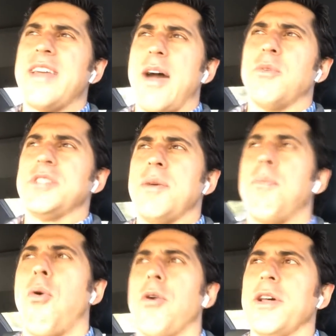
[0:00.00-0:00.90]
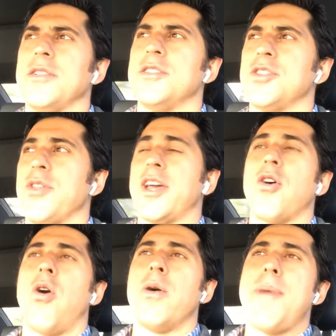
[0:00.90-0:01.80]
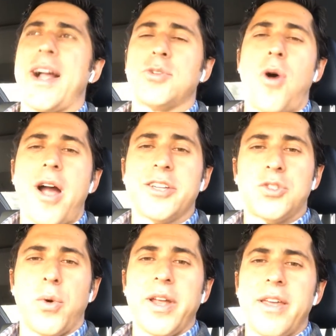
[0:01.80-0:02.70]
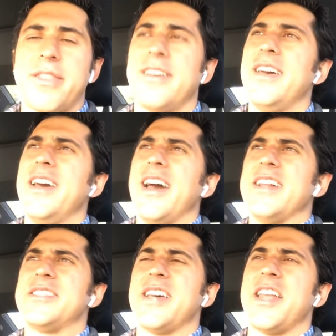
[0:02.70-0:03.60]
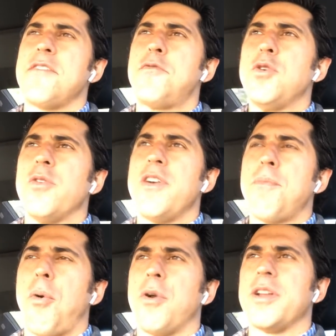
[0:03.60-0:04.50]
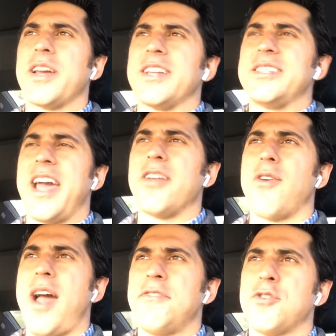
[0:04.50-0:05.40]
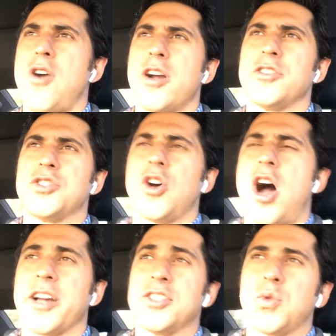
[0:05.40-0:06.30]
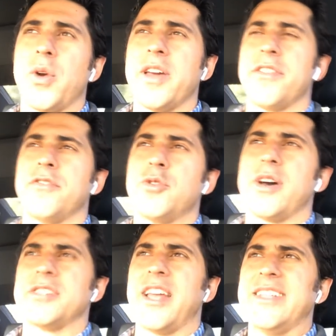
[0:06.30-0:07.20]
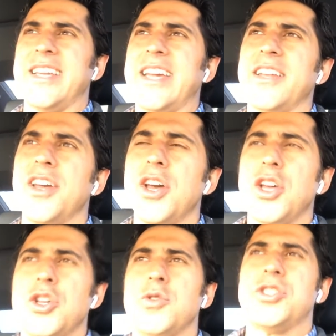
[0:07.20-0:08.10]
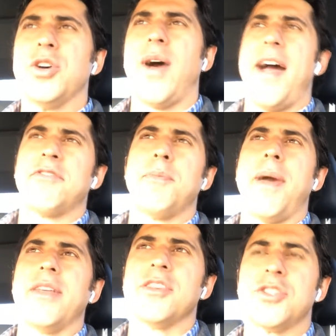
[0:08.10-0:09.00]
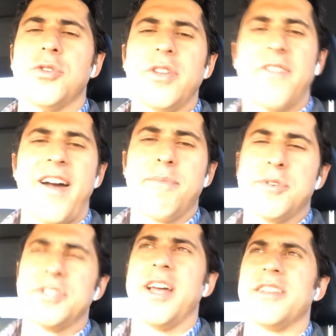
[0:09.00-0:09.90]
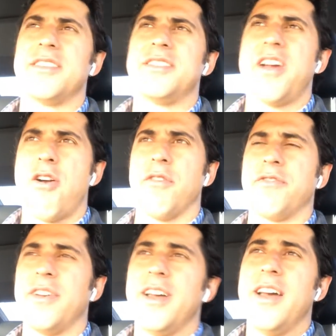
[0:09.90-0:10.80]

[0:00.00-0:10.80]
that was imported. So they can go all the way back to August 20th and said, if you've imported a container after August 20th of 2018, you still have to pay this 35% tariff.